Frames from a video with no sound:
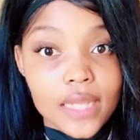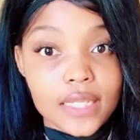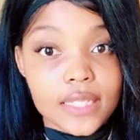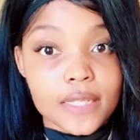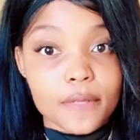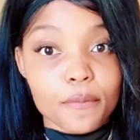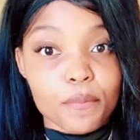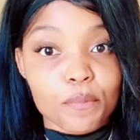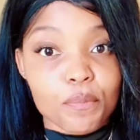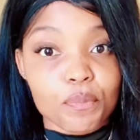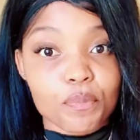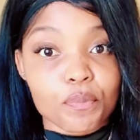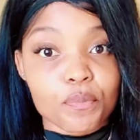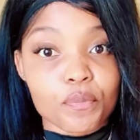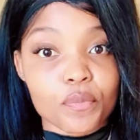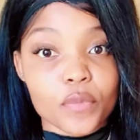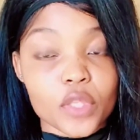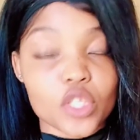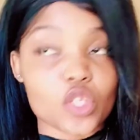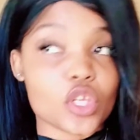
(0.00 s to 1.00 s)

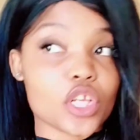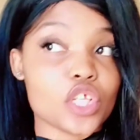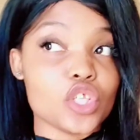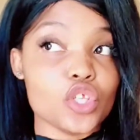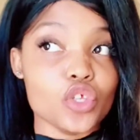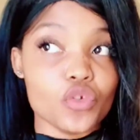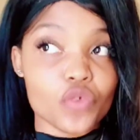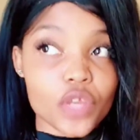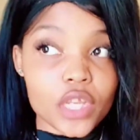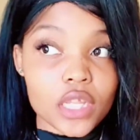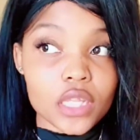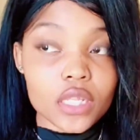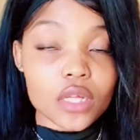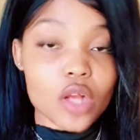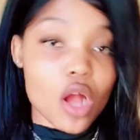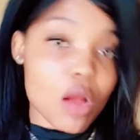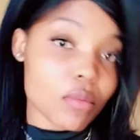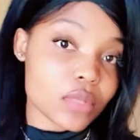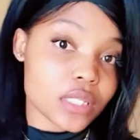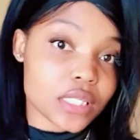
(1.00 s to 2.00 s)
So as you read in the
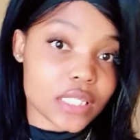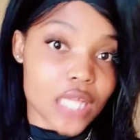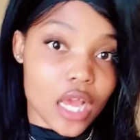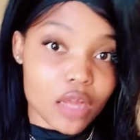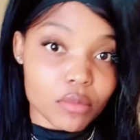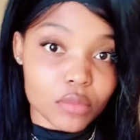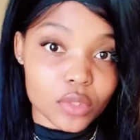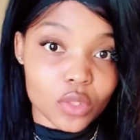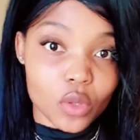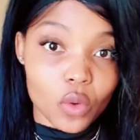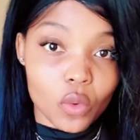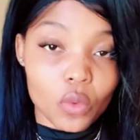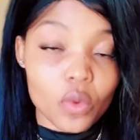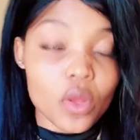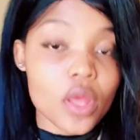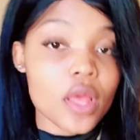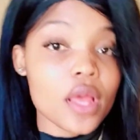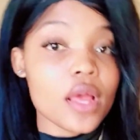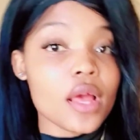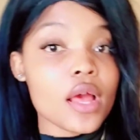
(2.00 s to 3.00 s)
comments down below
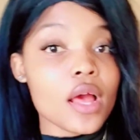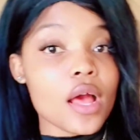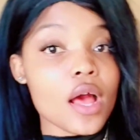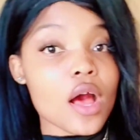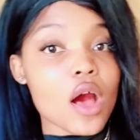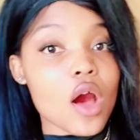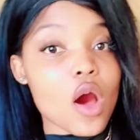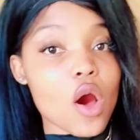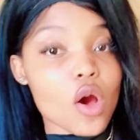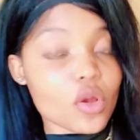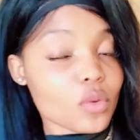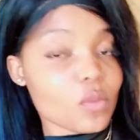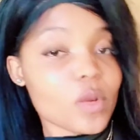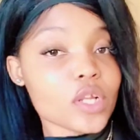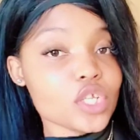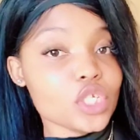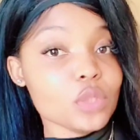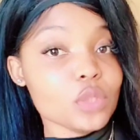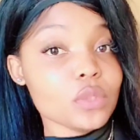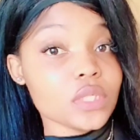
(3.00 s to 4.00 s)
on what
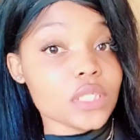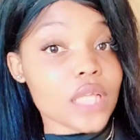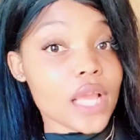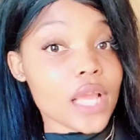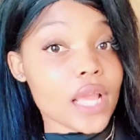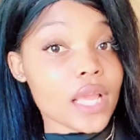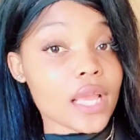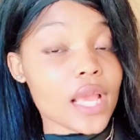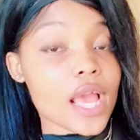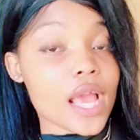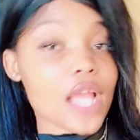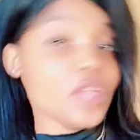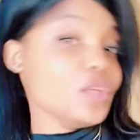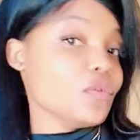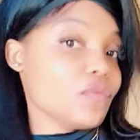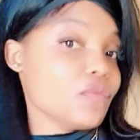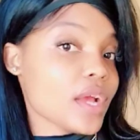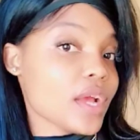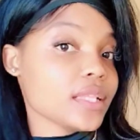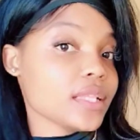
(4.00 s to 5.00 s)
you were saying and you
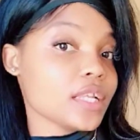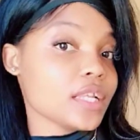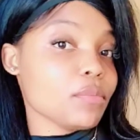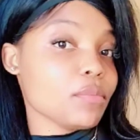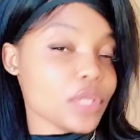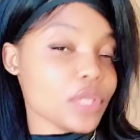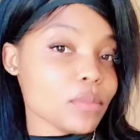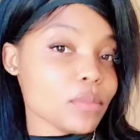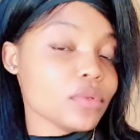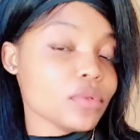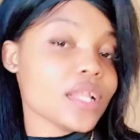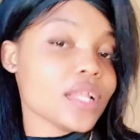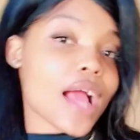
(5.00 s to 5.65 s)
find that people are